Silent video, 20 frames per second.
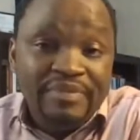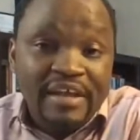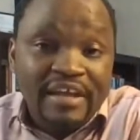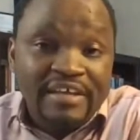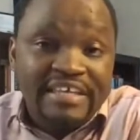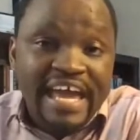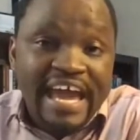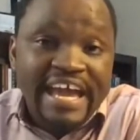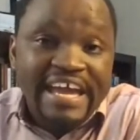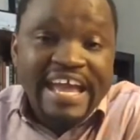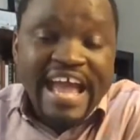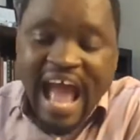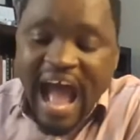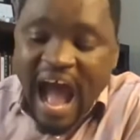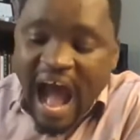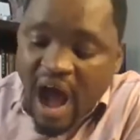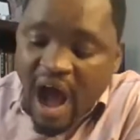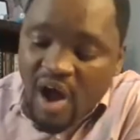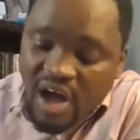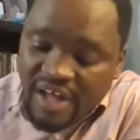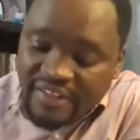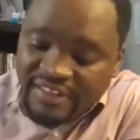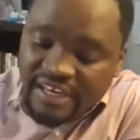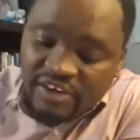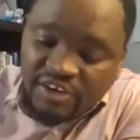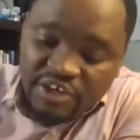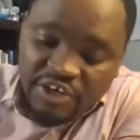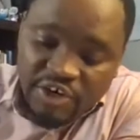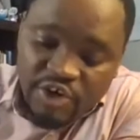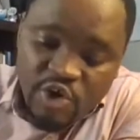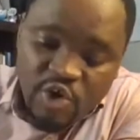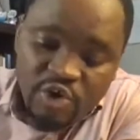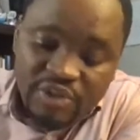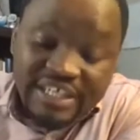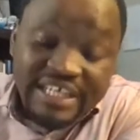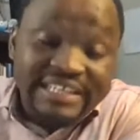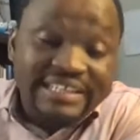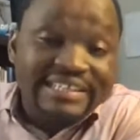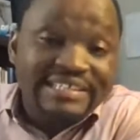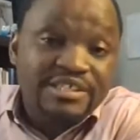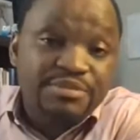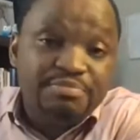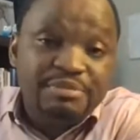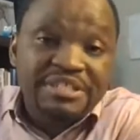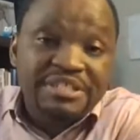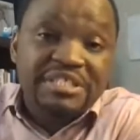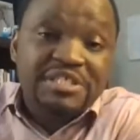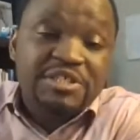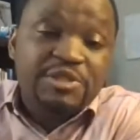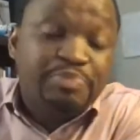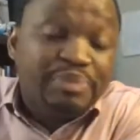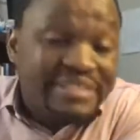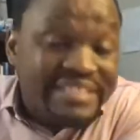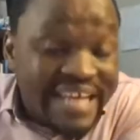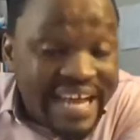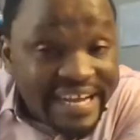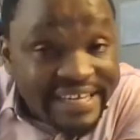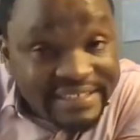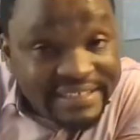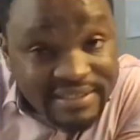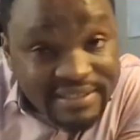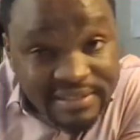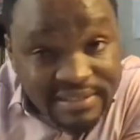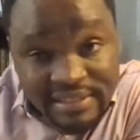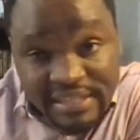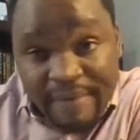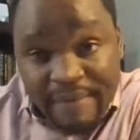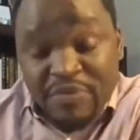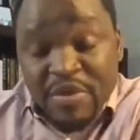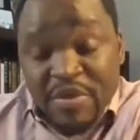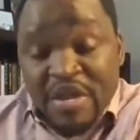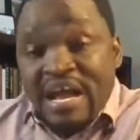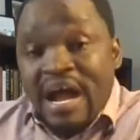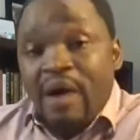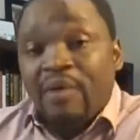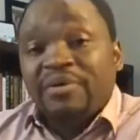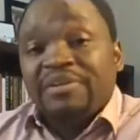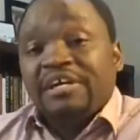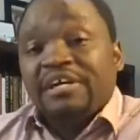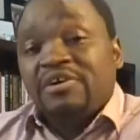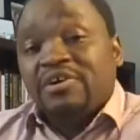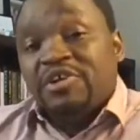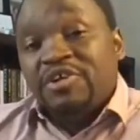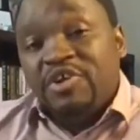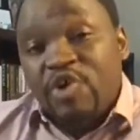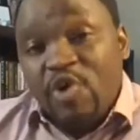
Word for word: Okay, how are they going to know that this message pertains to them? How are they going to